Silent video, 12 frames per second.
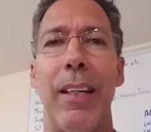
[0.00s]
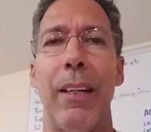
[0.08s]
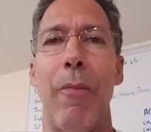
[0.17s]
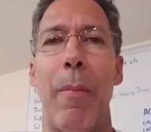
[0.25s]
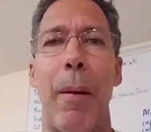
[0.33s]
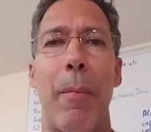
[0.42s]

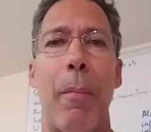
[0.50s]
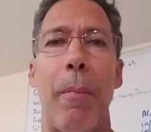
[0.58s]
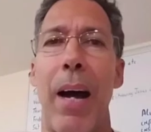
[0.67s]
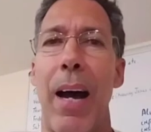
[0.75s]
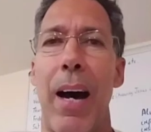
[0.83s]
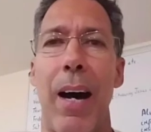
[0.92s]
and remember
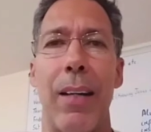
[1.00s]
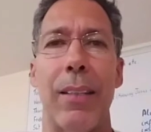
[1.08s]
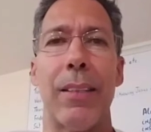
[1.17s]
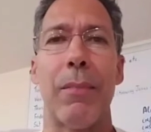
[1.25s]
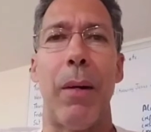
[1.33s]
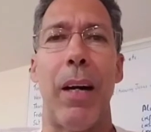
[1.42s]
my
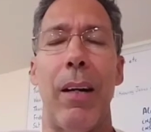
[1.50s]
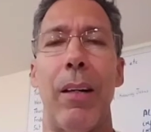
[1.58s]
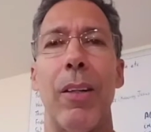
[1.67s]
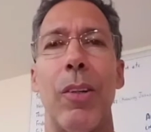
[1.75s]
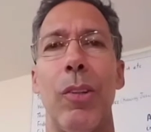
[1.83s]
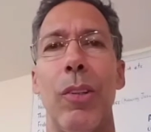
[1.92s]
aunts, my
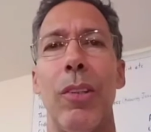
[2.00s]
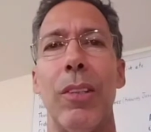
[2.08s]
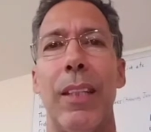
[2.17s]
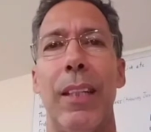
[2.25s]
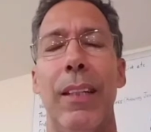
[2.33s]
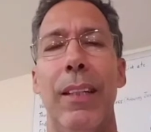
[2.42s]

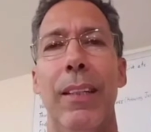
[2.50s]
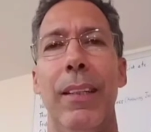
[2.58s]
uncles, and